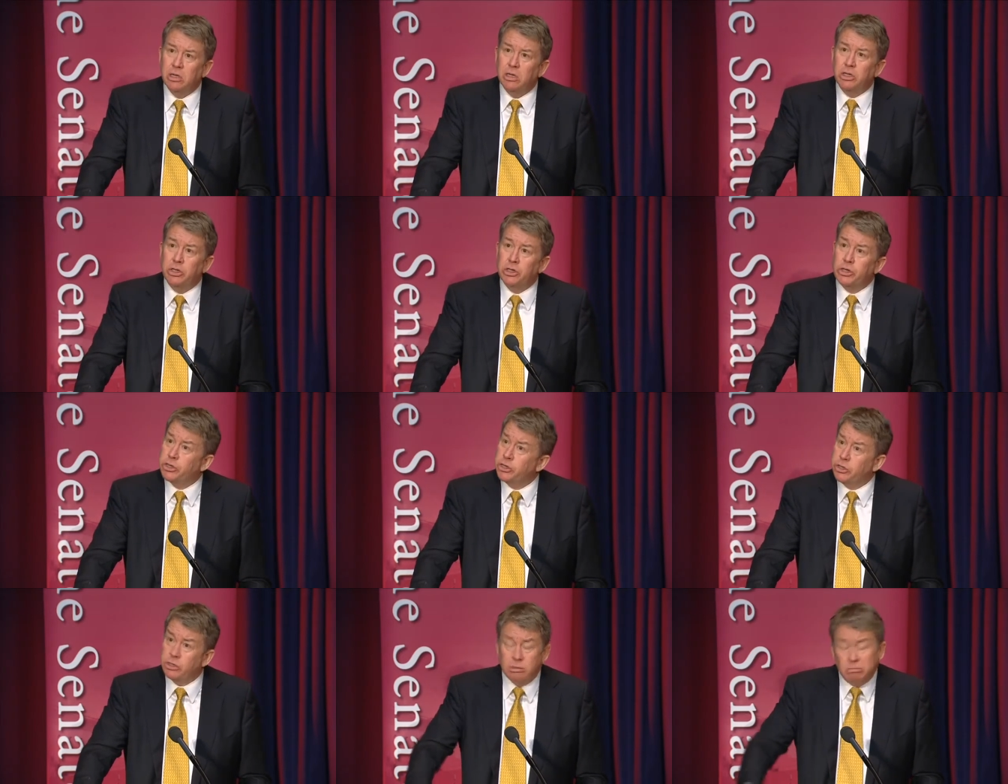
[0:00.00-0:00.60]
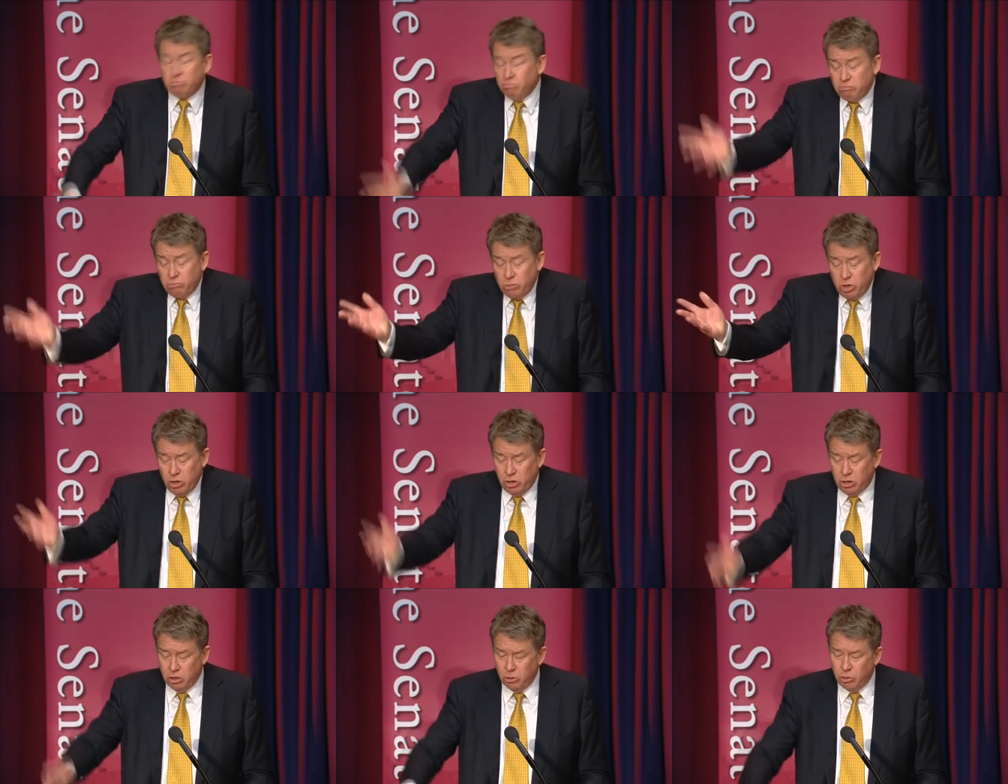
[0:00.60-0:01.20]
This is,
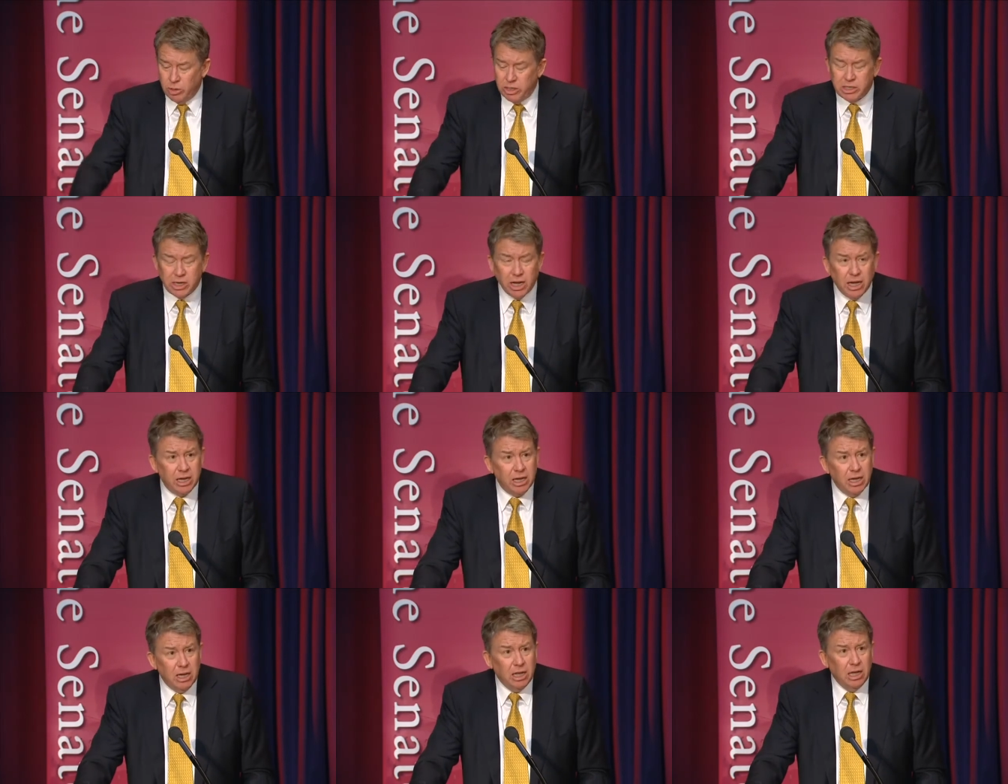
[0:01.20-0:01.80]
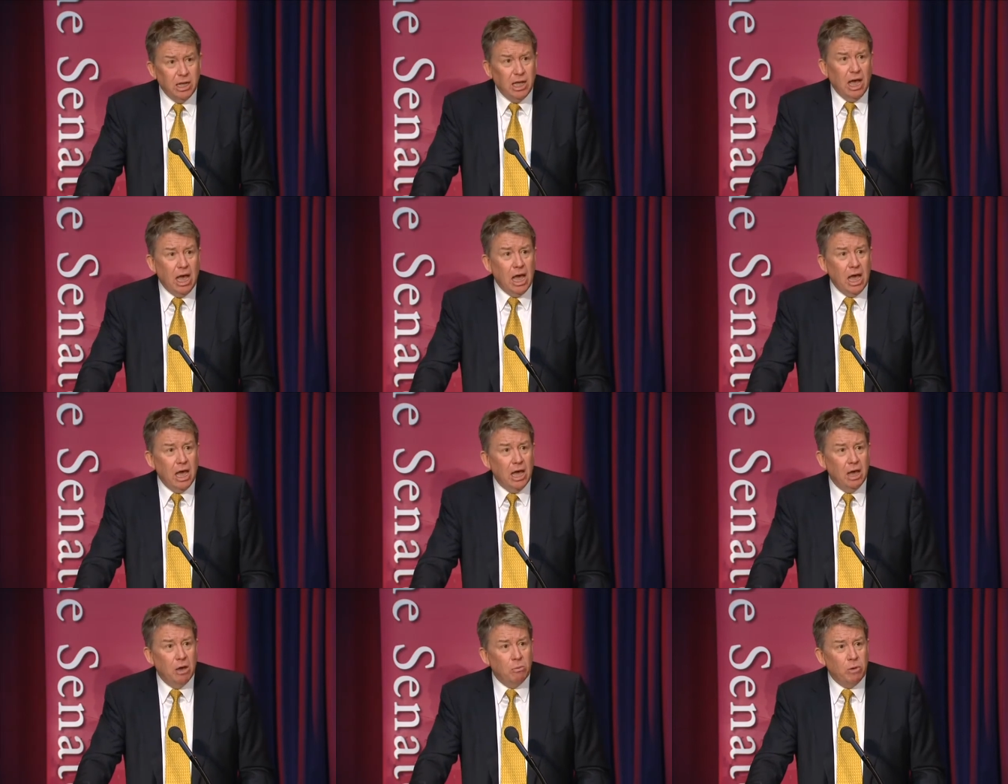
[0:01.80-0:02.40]
you can always say,
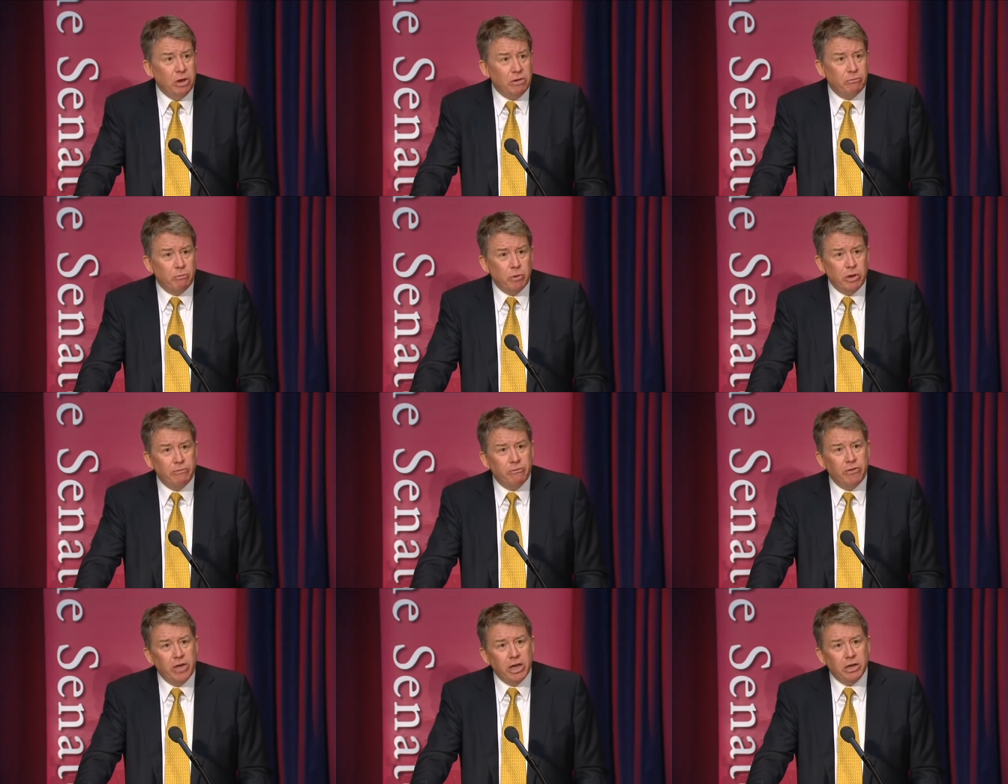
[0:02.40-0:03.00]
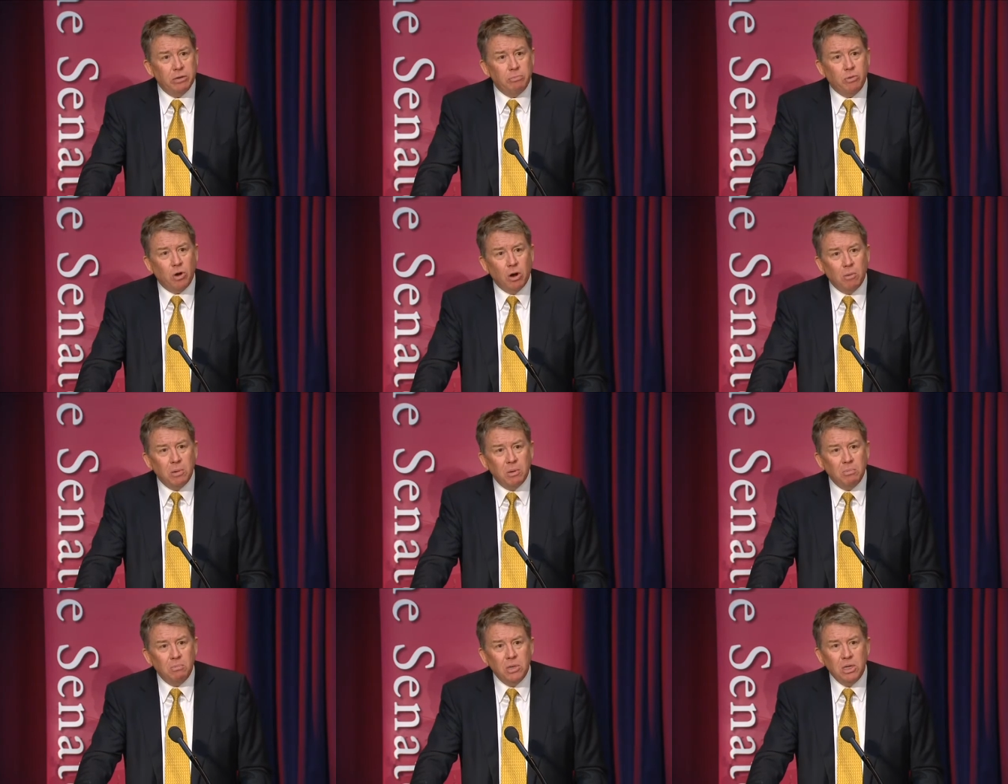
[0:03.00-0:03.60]
uh, we've, we found a
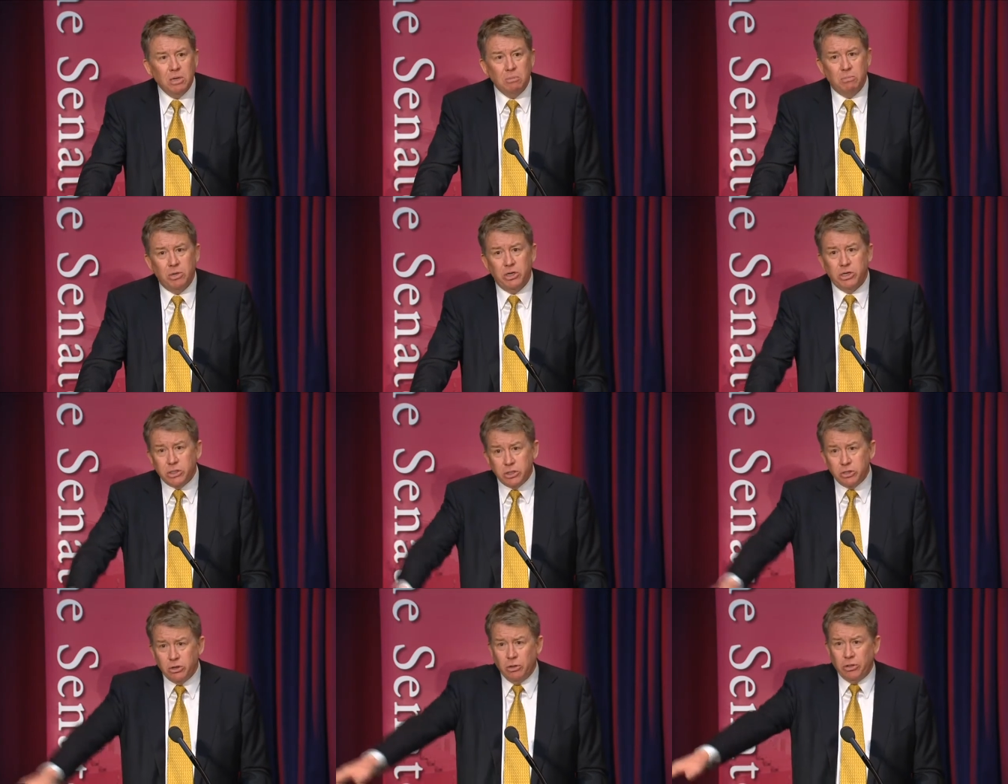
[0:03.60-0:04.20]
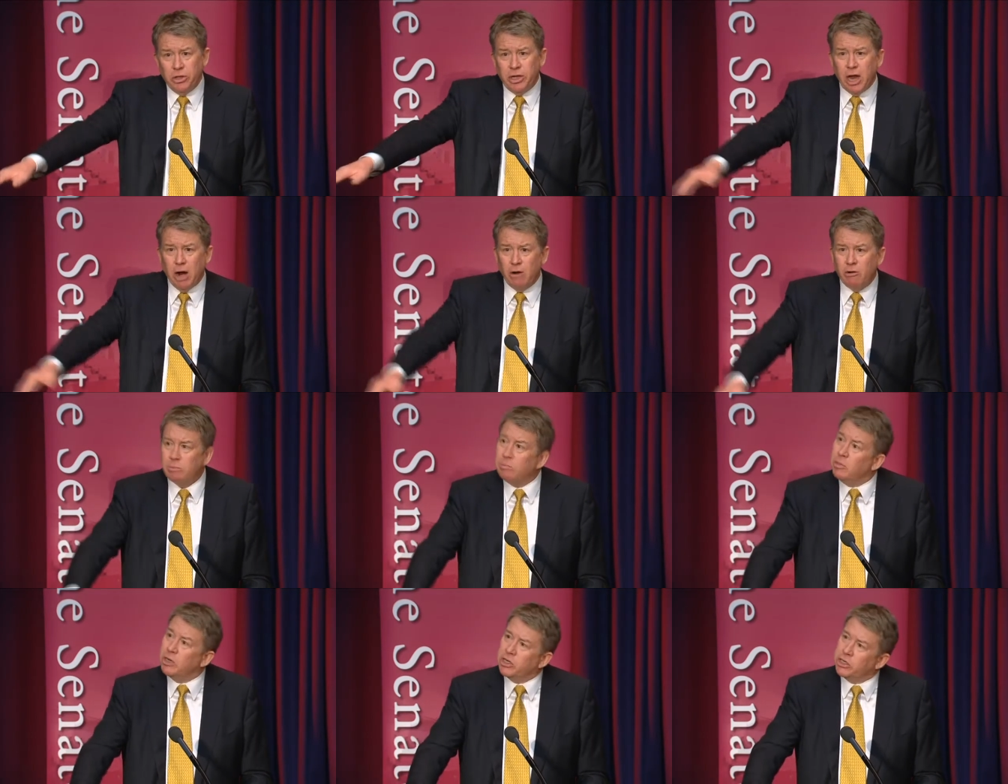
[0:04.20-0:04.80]
problem, but it's not the
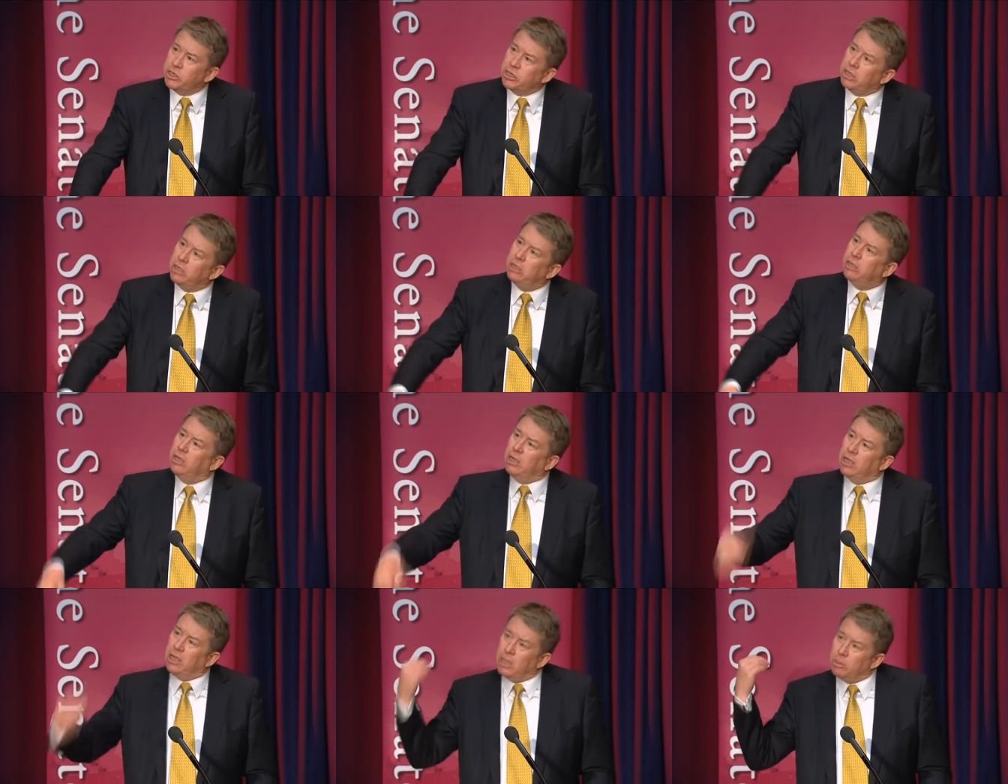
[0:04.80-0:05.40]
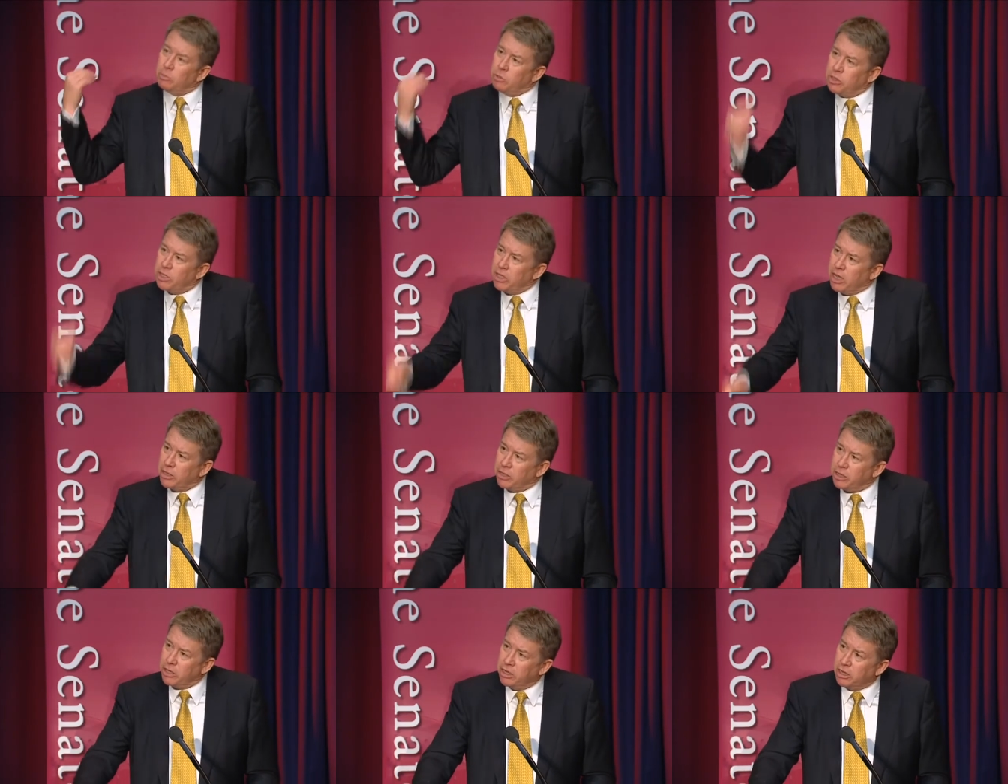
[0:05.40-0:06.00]
current minister, it was the
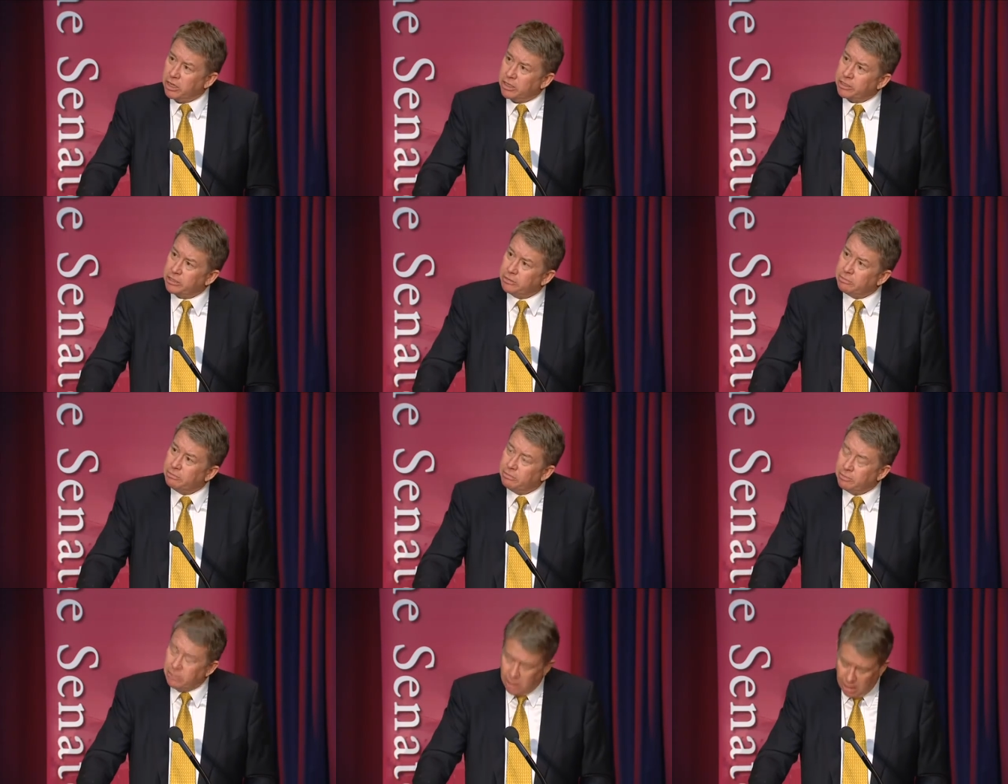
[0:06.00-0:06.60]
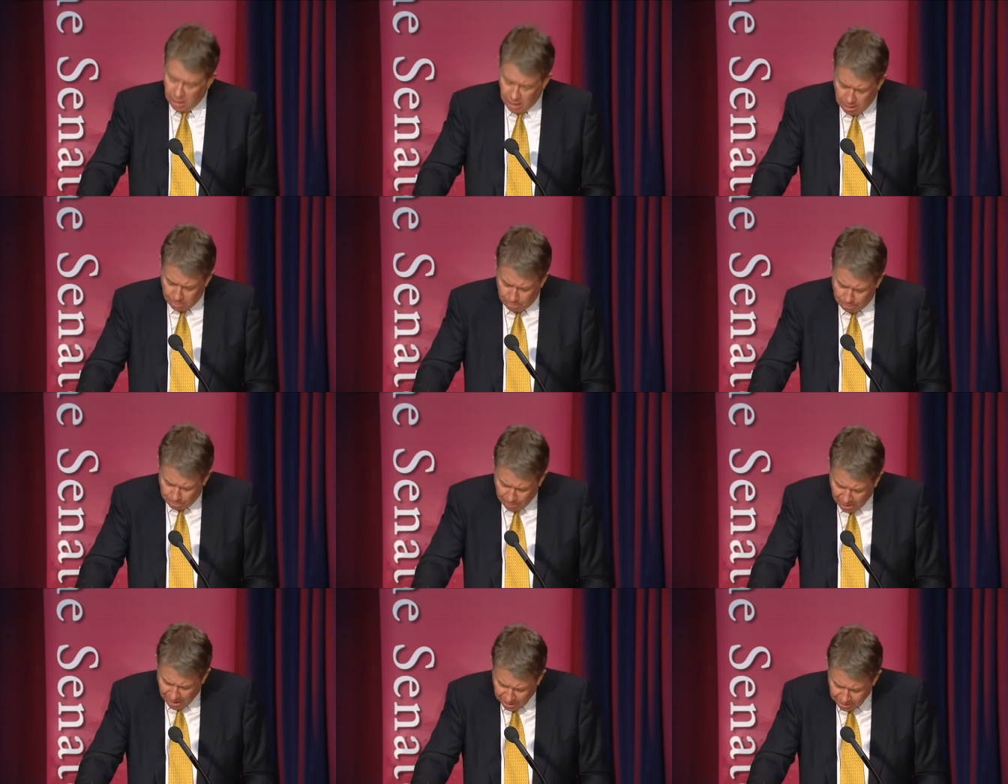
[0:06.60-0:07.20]
other guys. Uh,
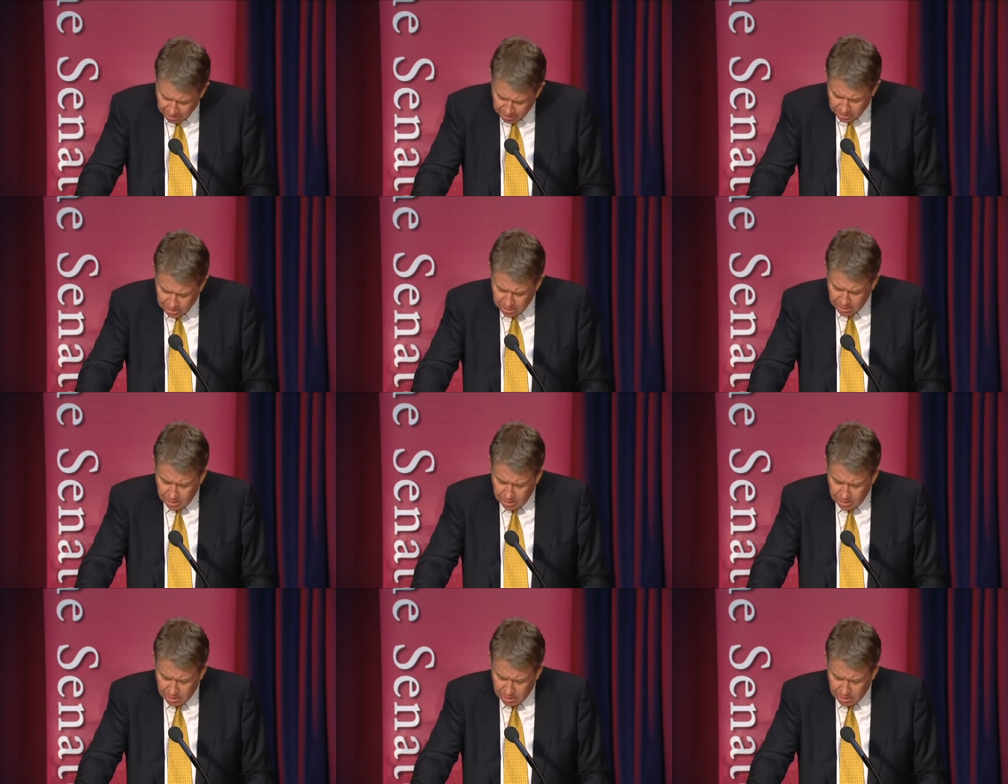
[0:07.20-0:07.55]
but